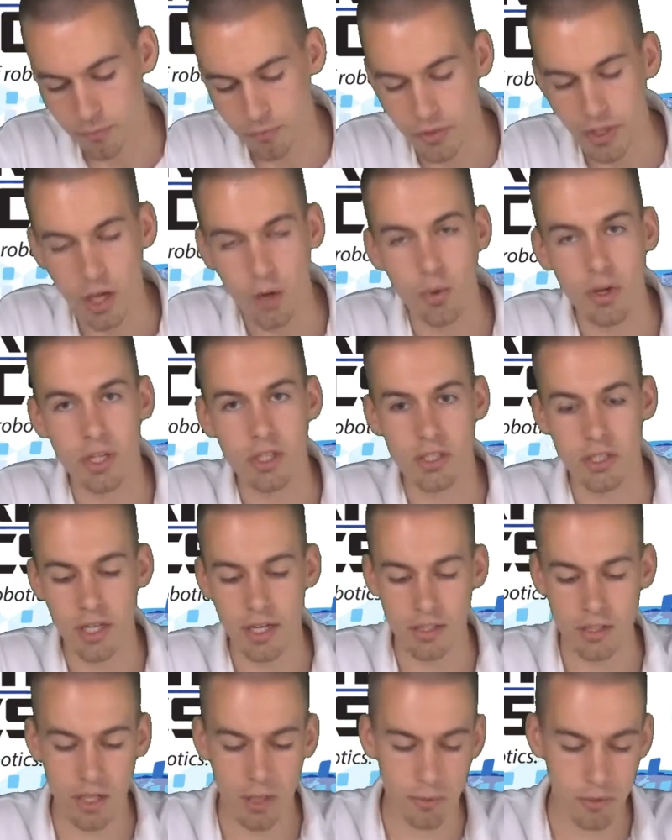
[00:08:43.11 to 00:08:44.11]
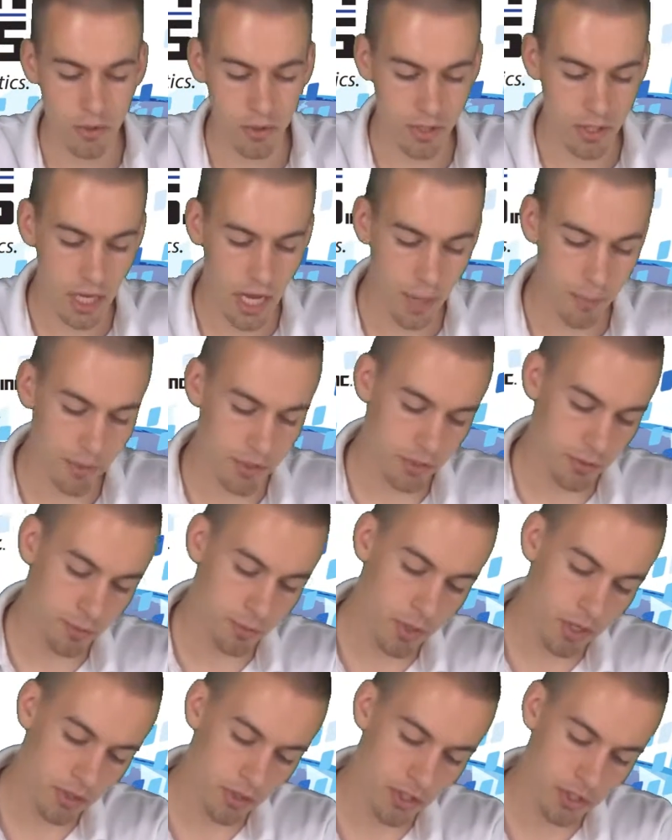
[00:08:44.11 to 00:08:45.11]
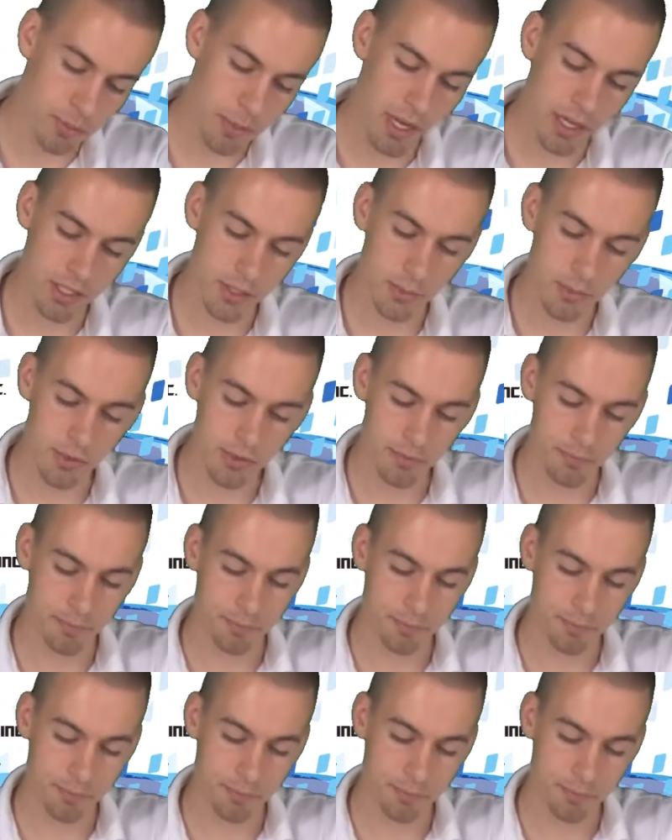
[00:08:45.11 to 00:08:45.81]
That way it stays up to the top as much as possible.